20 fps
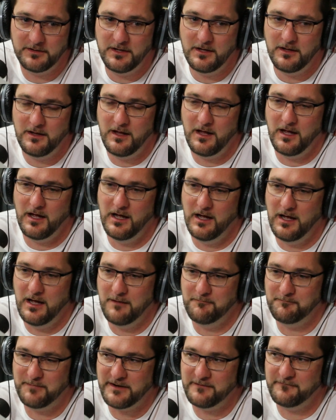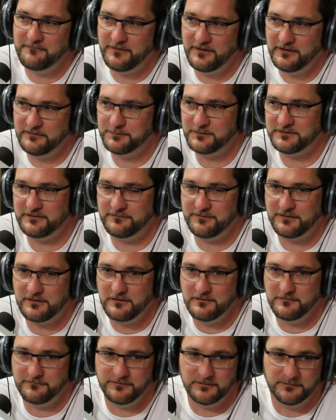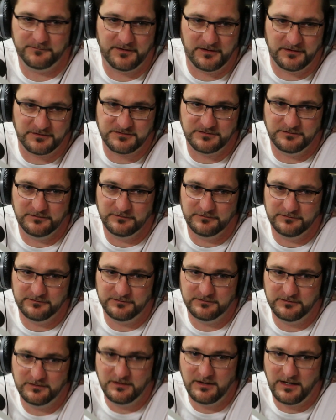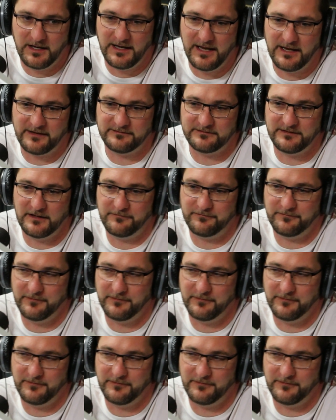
But I'm very specific on the films that I choose. I like stuff.